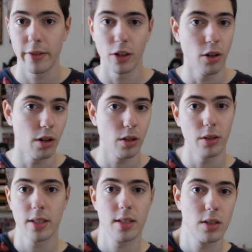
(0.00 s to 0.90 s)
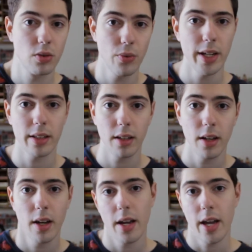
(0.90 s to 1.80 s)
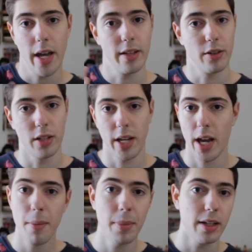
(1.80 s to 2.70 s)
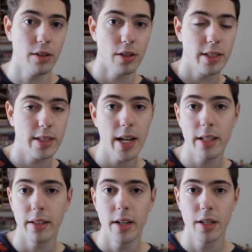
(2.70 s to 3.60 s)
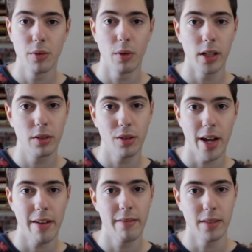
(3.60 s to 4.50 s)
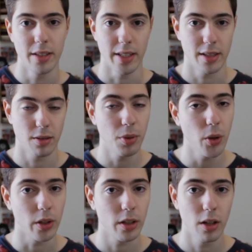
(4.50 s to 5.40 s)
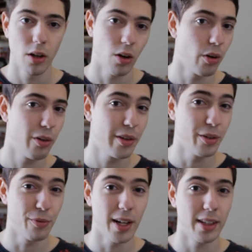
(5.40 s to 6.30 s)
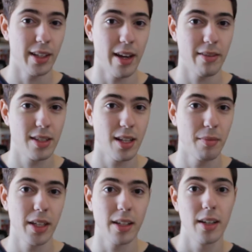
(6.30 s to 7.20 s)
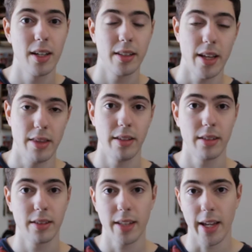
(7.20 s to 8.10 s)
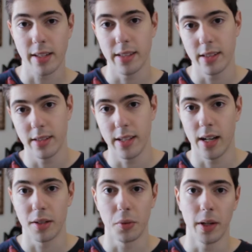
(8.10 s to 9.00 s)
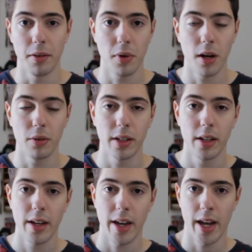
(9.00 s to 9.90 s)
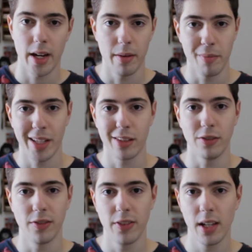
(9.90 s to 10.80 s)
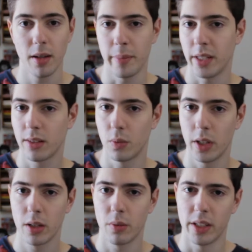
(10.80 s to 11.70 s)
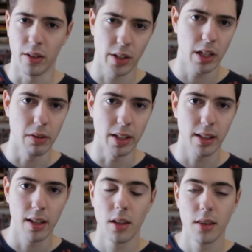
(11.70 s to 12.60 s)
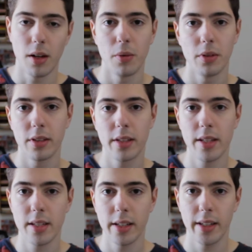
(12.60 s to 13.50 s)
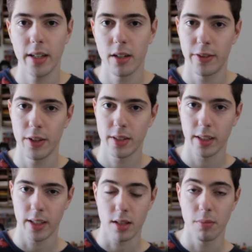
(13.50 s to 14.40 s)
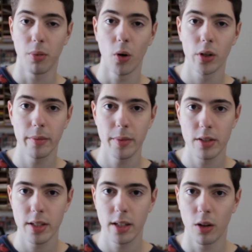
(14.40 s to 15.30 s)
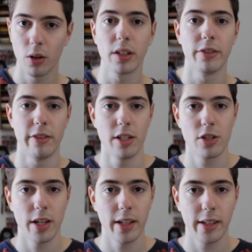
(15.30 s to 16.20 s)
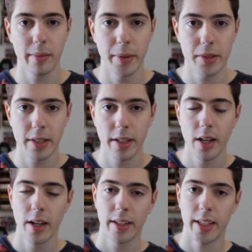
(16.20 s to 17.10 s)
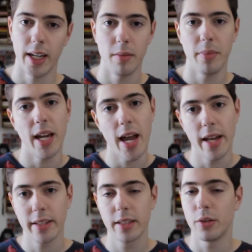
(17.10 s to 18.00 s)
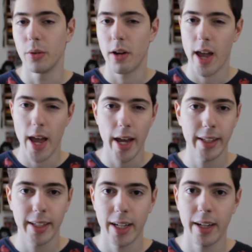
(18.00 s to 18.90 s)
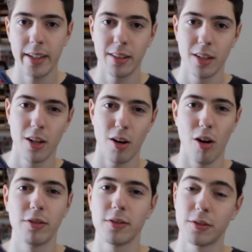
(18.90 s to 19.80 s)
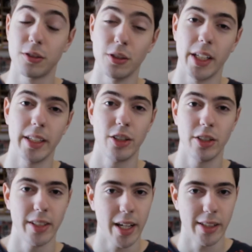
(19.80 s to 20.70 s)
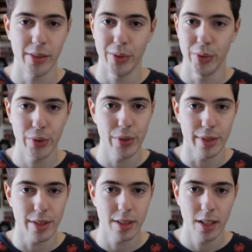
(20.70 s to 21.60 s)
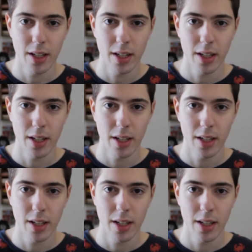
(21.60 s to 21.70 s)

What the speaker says: if you're going on the street and you're happy and you're sad, you want to have this support. or you want to have something that takes it the other way around and make you feel a bit weird when you hear it. Now, this idea of using a supporting music or differentiating music can be added to any kind of footage that you use,